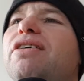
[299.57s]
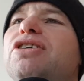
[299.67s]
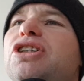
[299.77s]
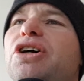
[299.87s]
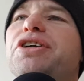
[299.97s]

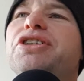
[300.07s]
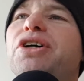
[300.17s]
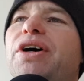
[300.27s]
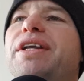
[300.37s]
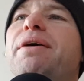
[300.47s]
just on a
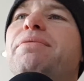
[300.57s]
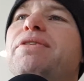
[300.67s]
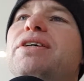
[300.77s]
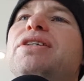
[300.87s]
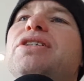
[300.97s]
side note
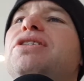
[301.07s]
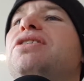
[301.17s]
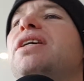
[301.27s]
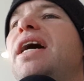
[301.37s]
with this